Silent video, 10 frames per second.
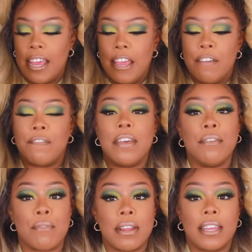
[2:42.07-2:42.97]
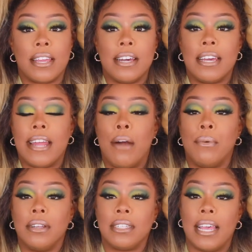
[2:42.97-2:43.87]
It fit really good. Now I
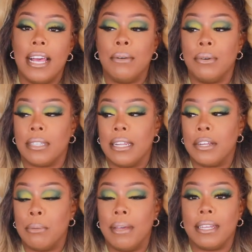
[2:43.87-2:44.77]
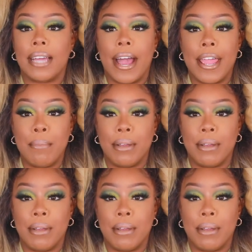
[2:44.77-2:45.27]
will say it was a little bit tight,